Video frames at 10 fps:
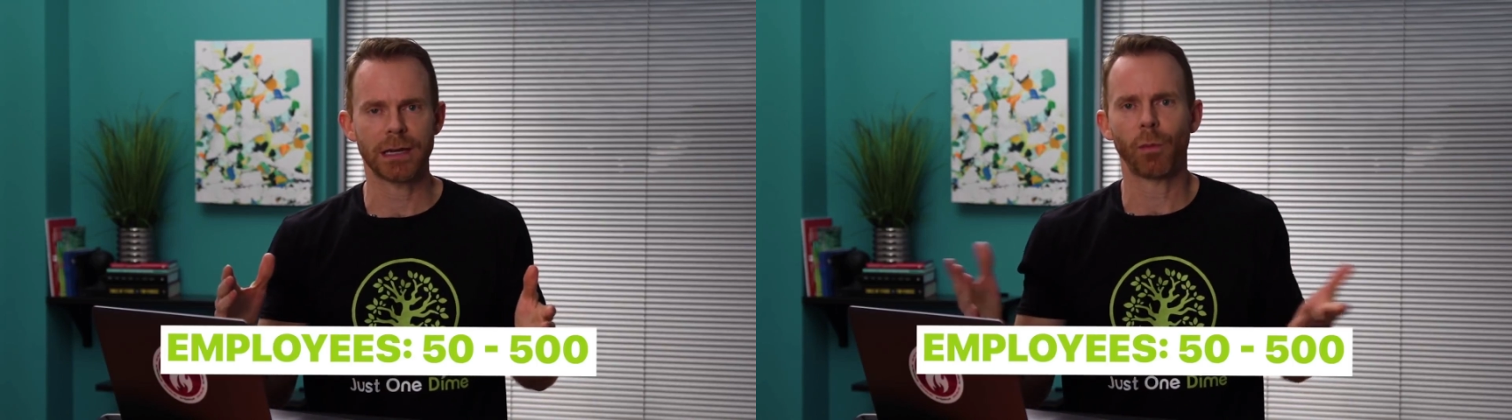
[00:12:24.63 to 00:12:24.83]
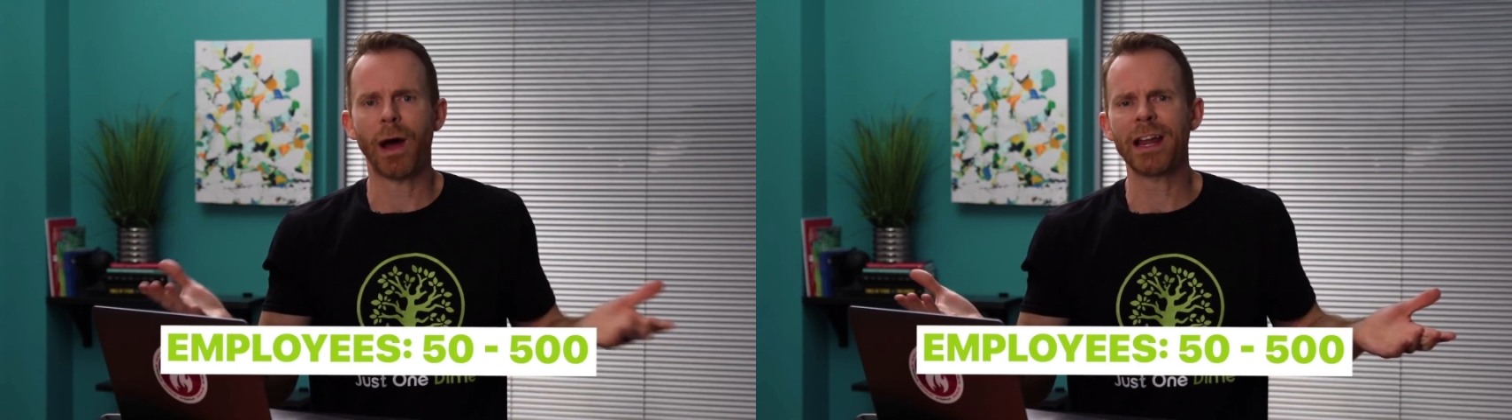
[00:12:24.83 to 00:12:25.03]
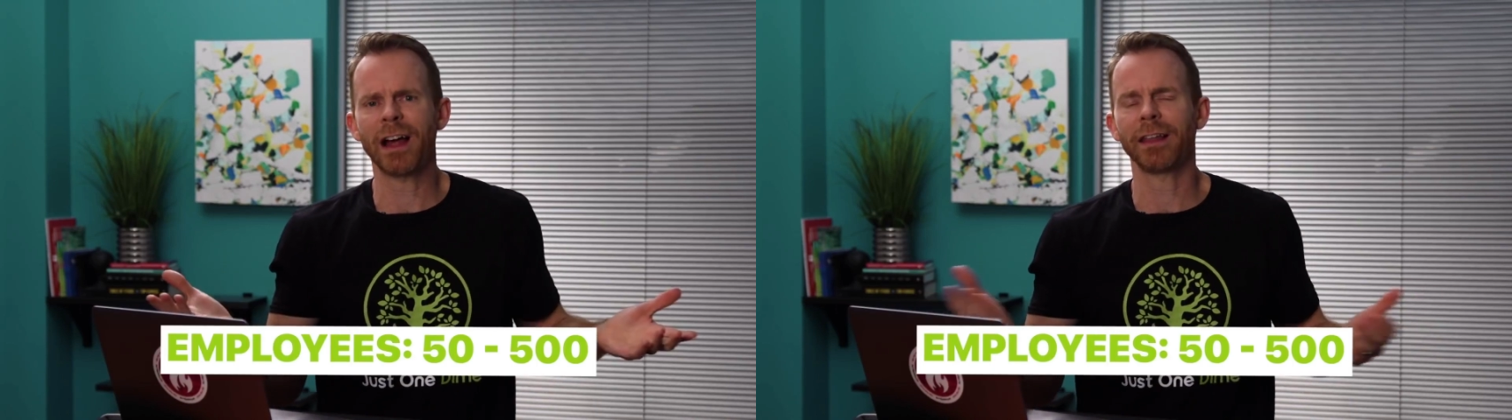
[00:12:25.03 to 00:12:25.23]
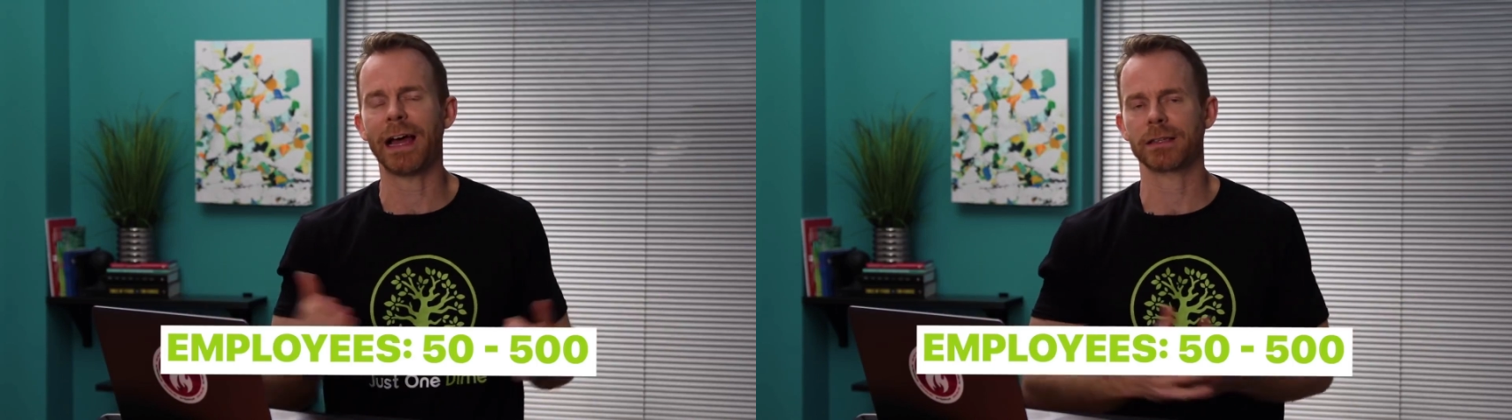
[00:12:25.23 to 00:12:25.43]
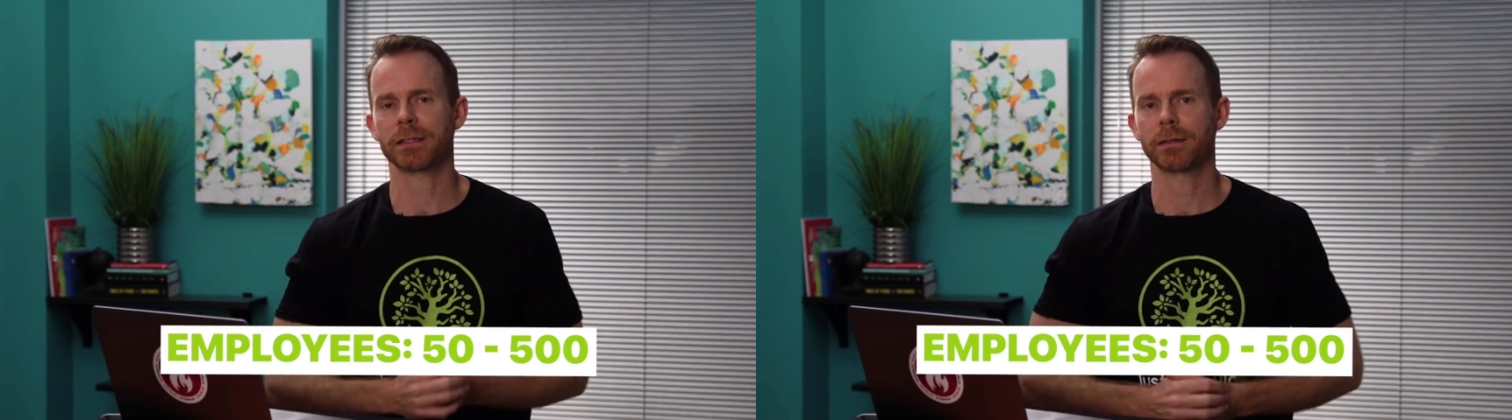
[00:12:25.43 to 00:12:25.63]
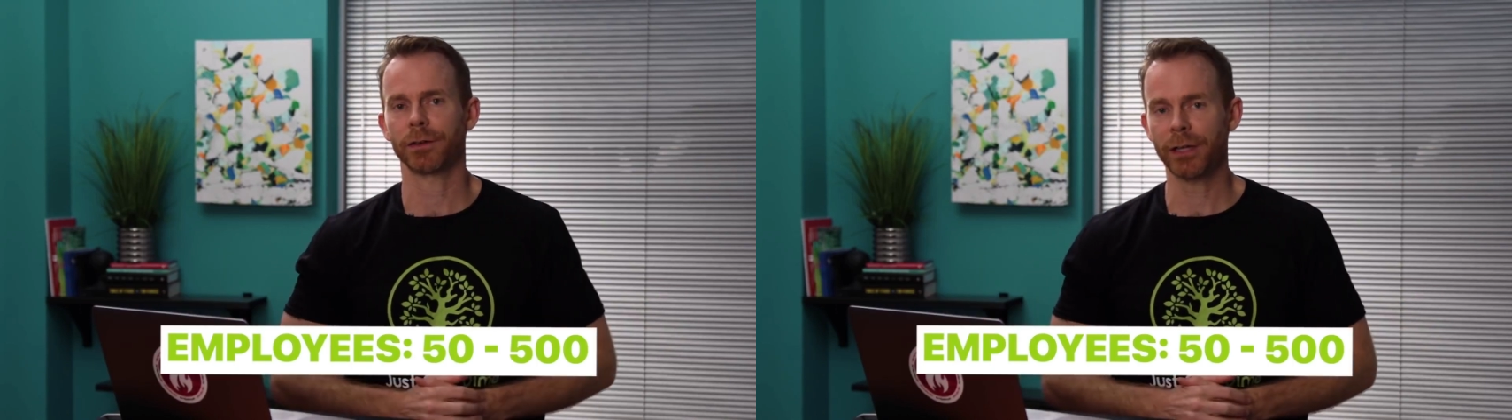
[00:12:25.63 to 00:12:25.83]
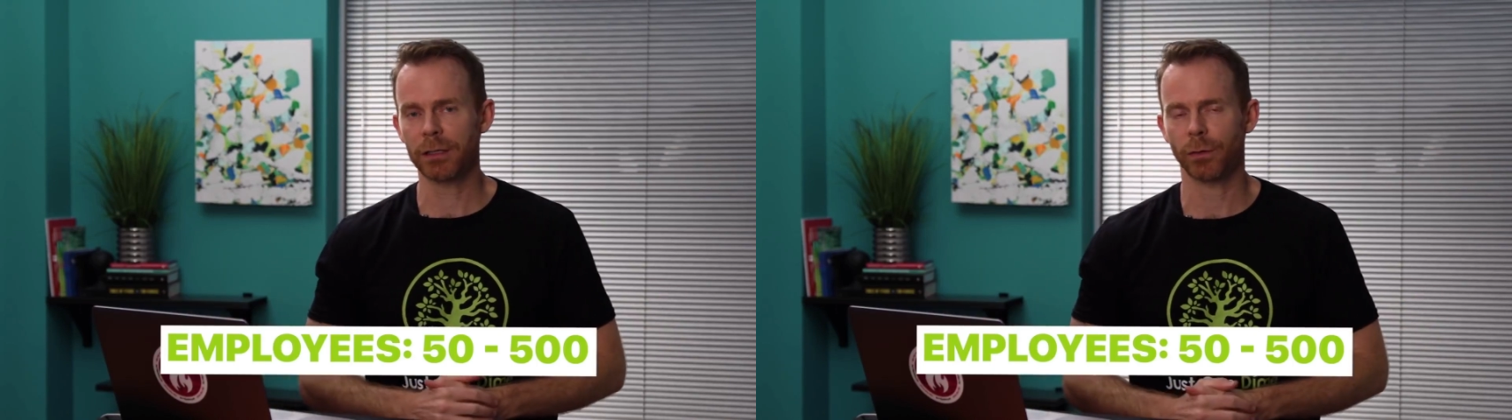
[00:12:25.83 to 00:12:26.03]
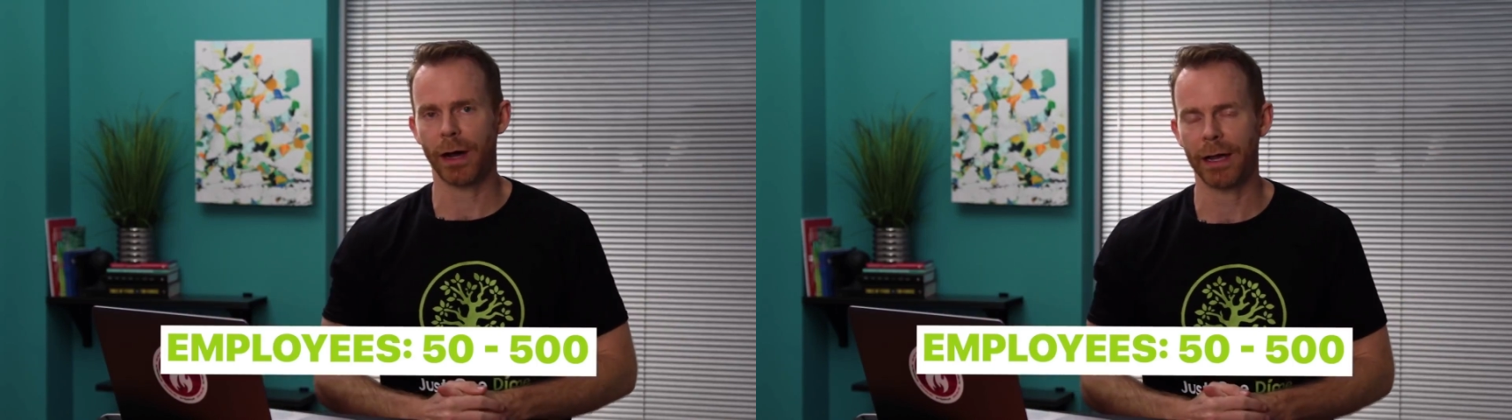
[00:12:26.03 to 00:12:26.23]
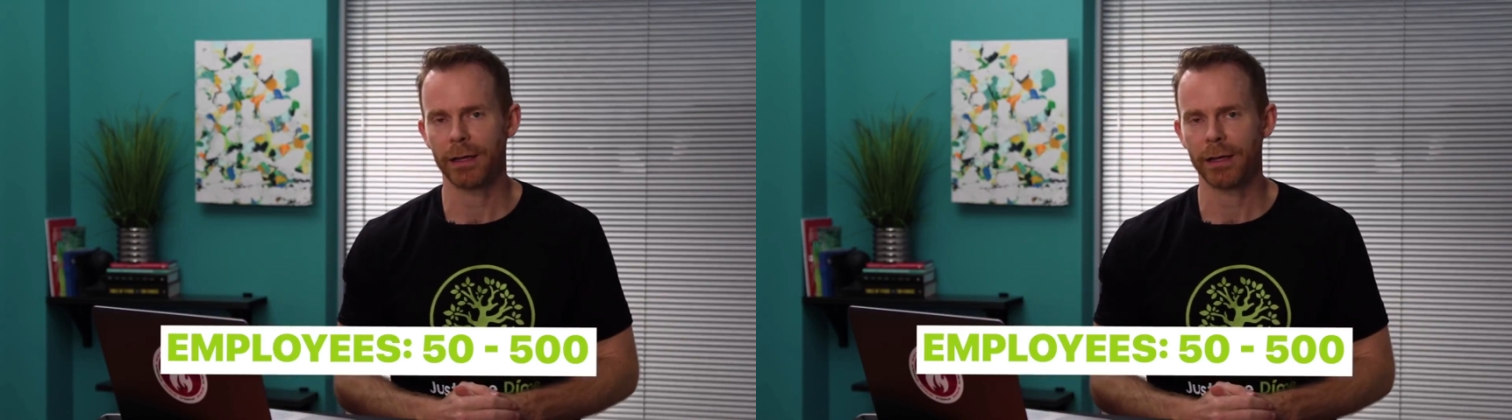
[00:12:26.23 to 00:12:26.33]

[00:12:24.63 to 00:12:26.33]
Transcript: Now, why not less? I'll tell you why.